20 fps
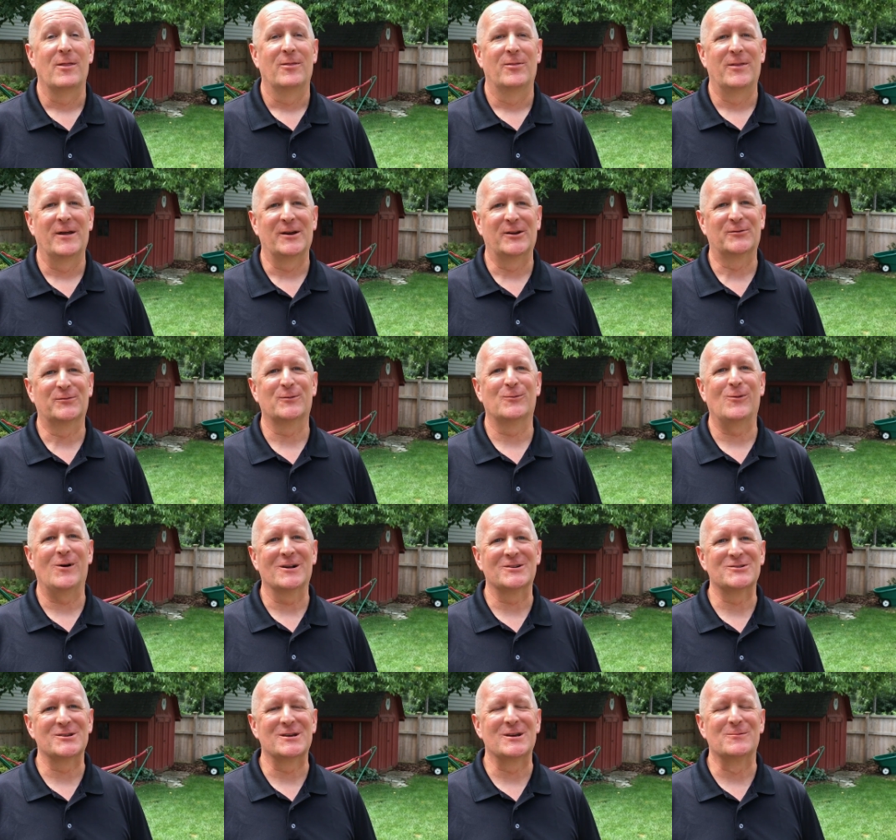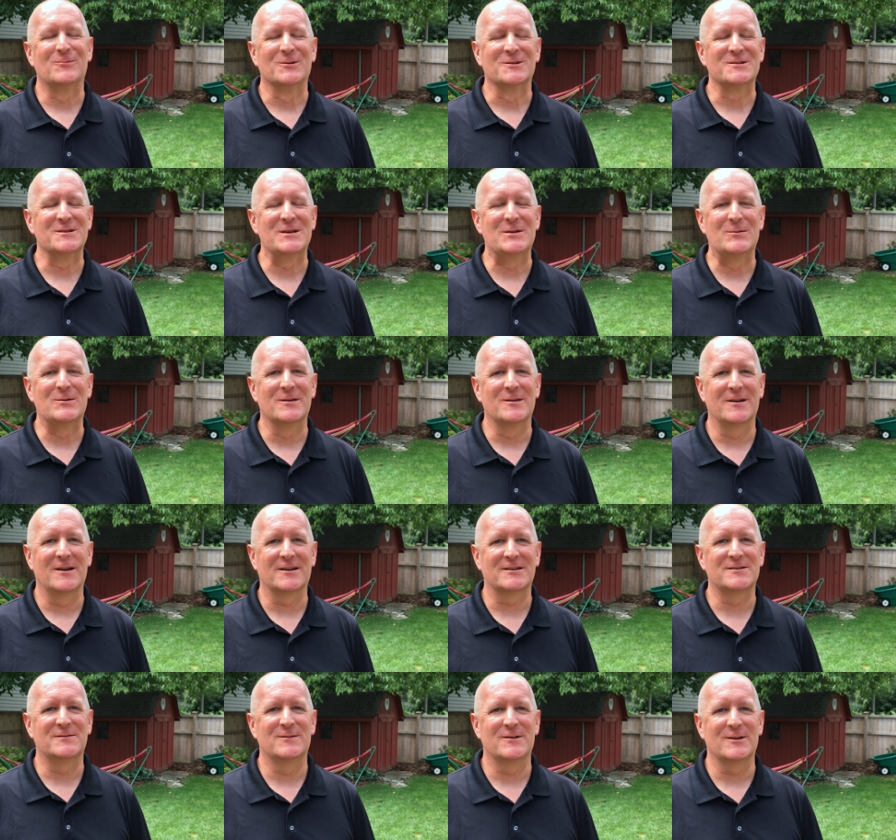Thanks for watching, and we'll see you in the
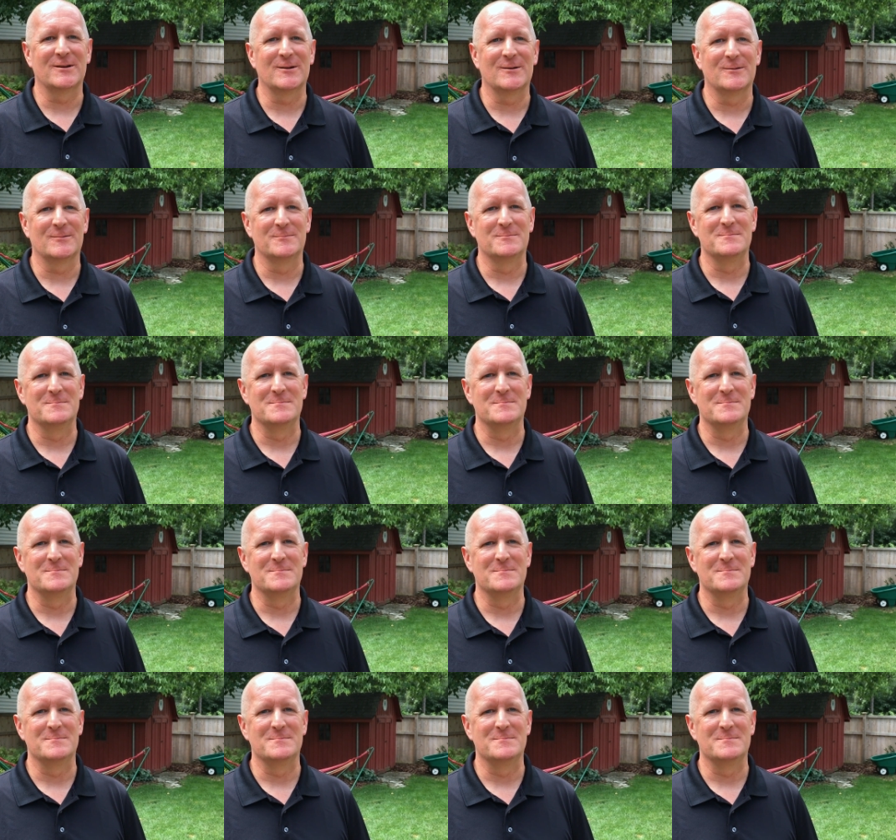next video.